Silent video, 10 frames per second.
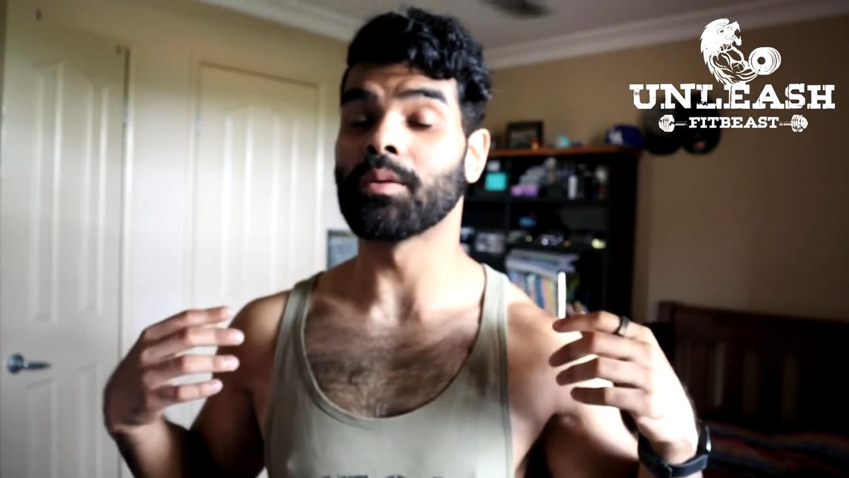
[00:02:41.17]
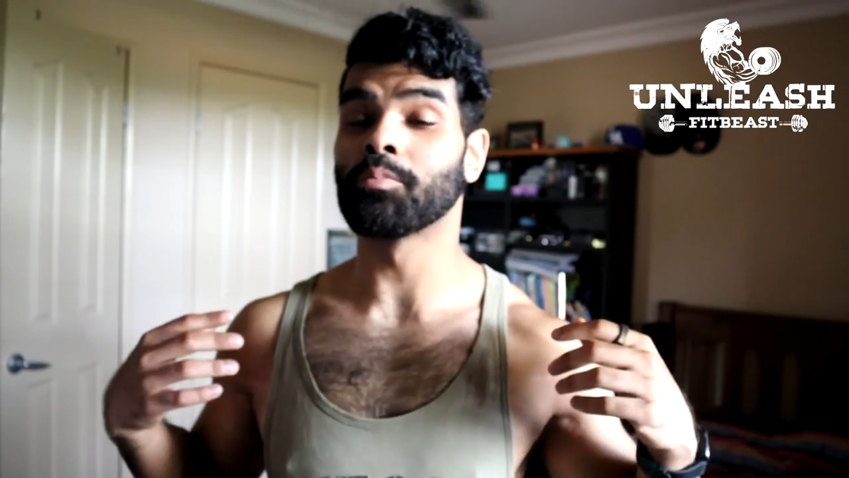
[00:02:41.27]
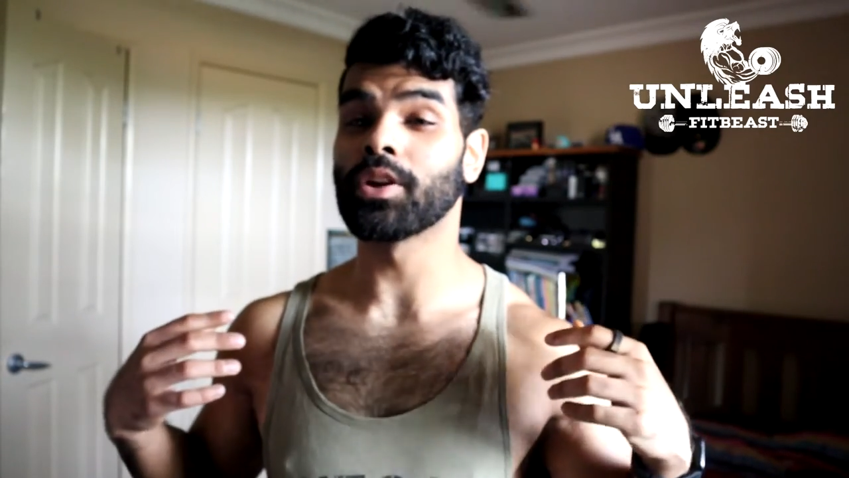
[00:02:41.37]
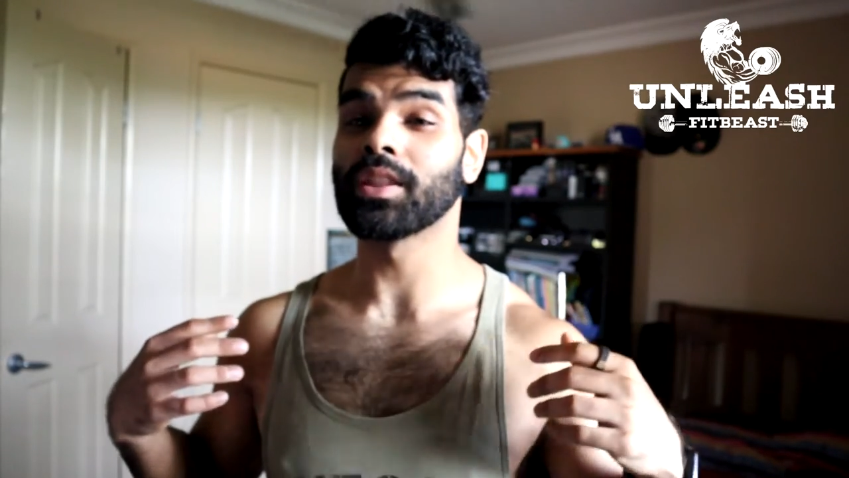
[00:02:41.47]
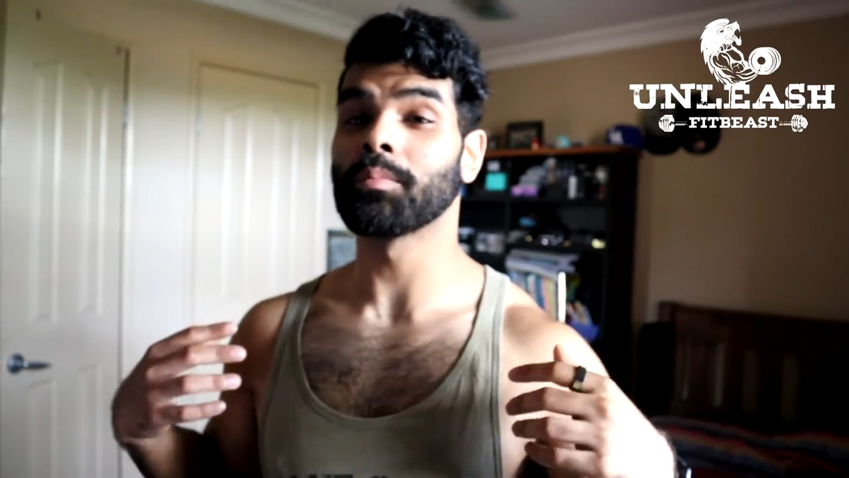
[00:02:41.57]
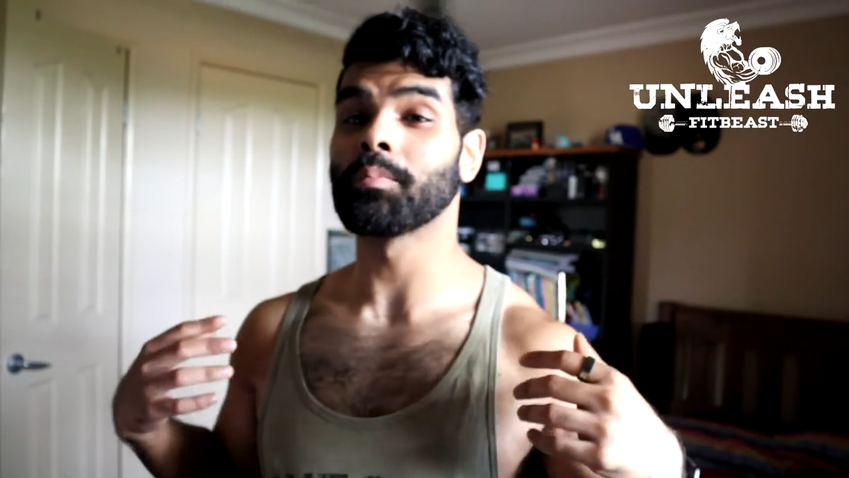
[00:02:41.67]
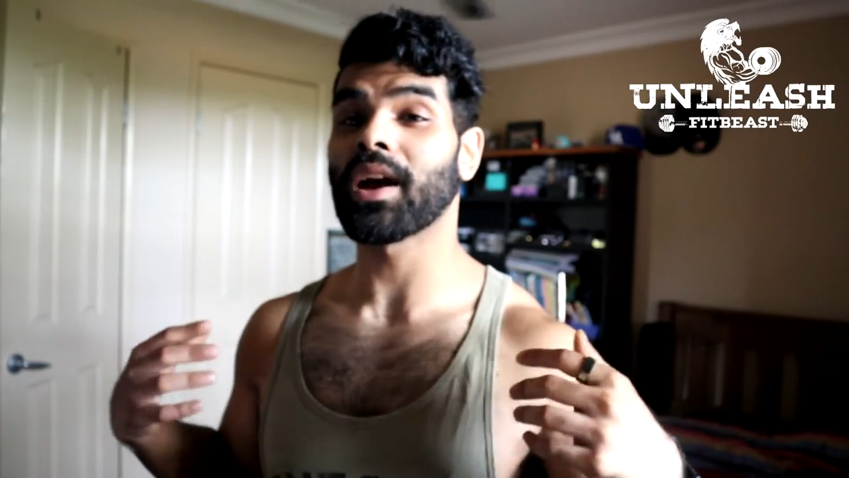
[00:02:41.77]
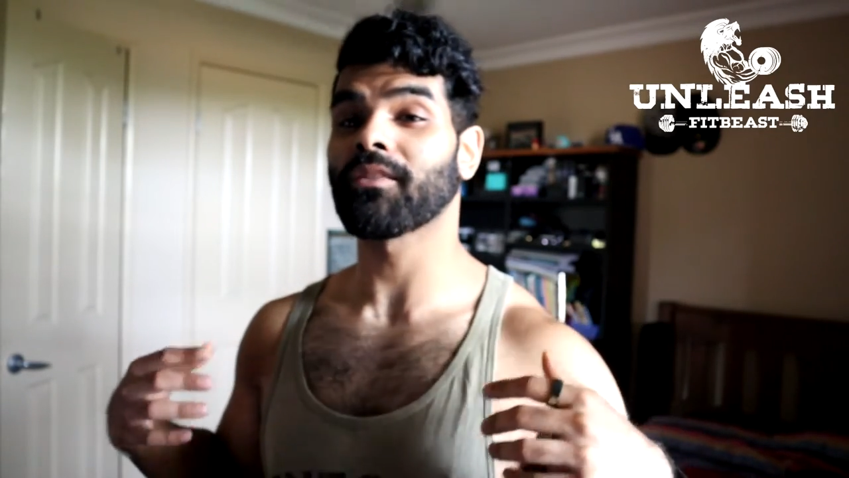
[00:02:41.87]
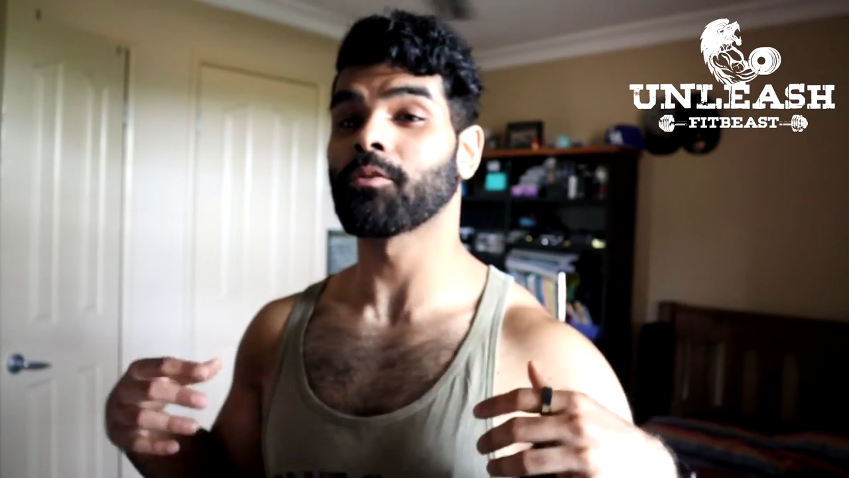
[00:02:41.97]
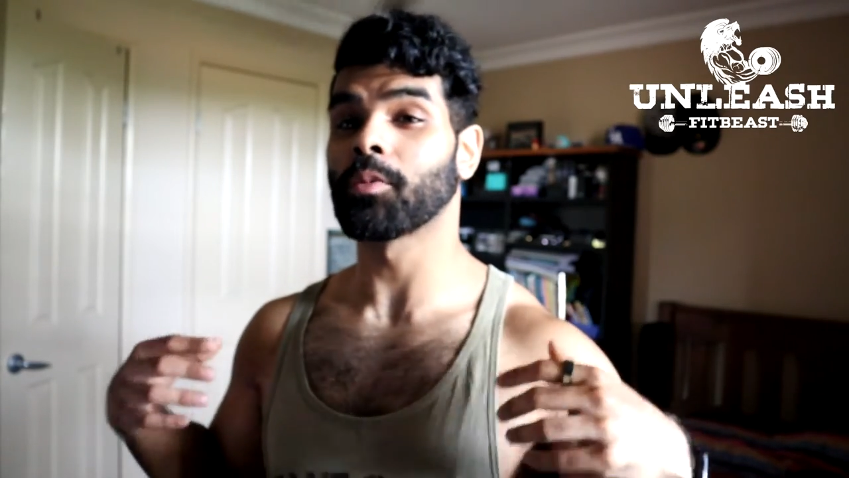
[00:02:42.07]
and bring them
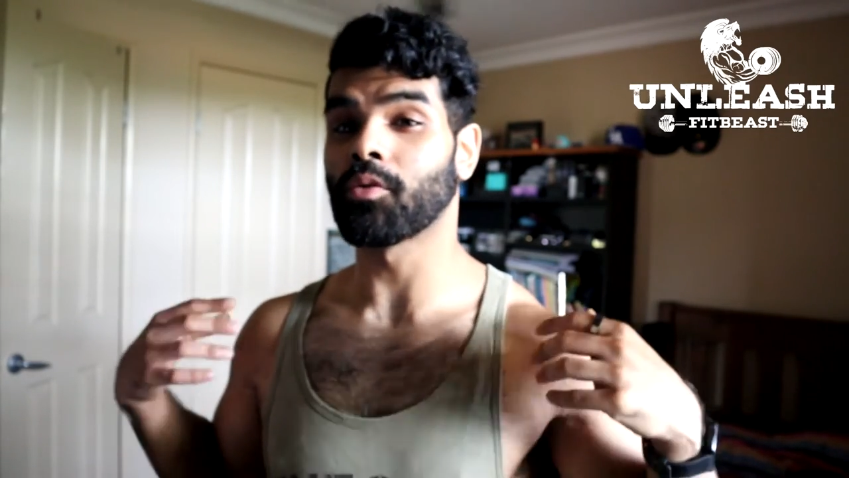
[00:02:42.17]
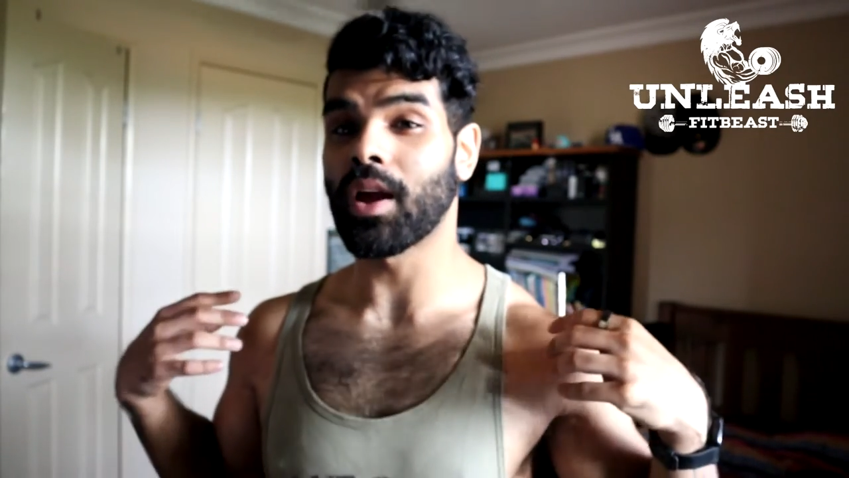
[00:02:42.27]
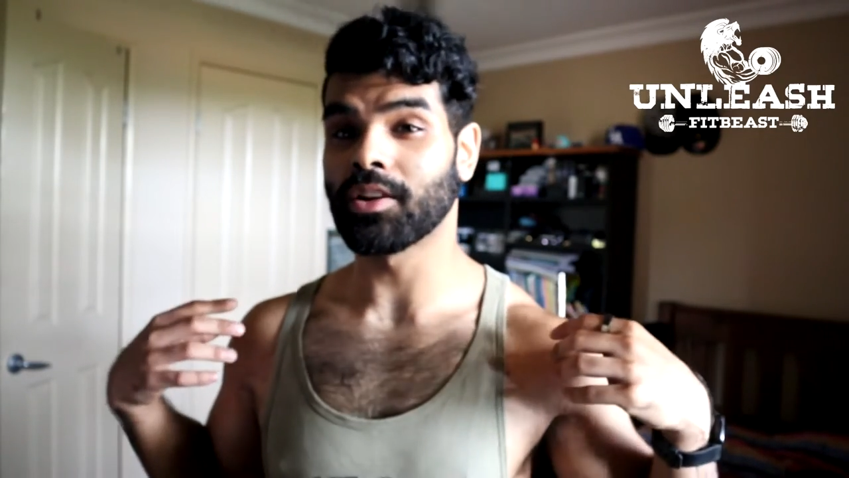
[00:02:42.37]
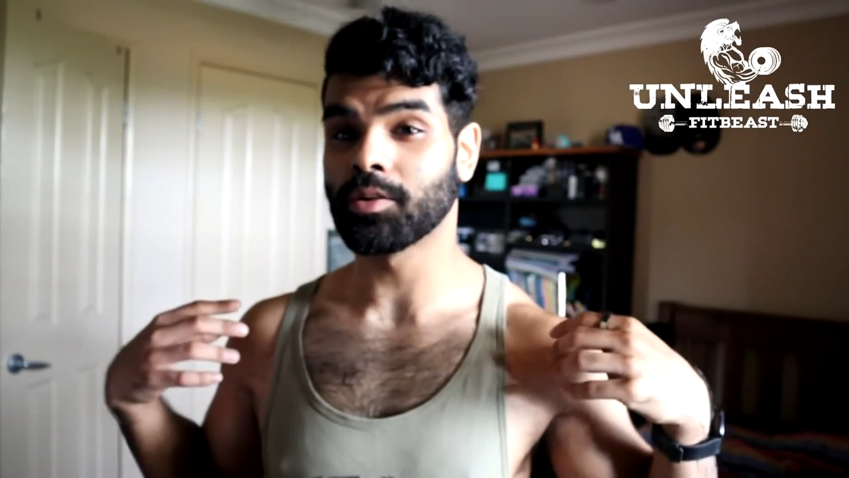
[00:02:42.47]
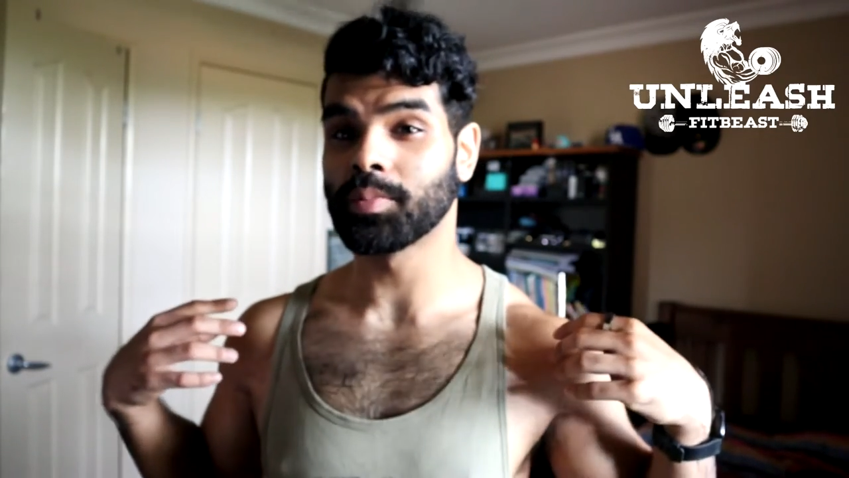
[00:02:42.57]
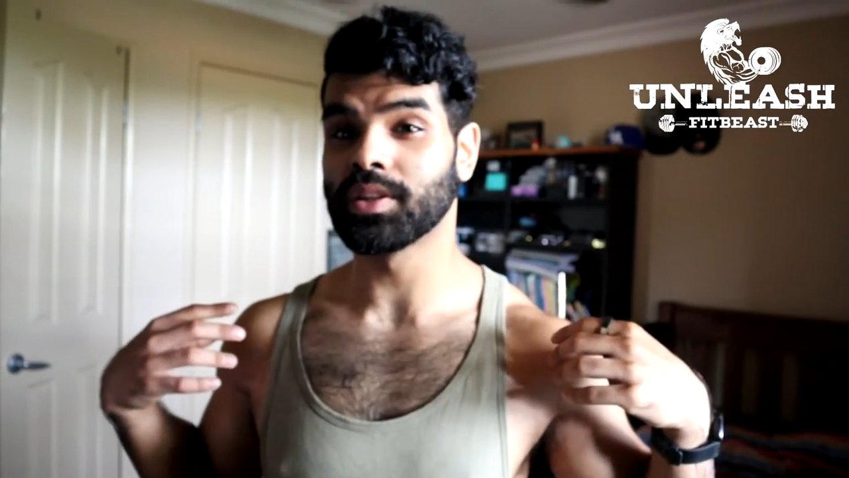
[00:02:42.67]
back from a rounded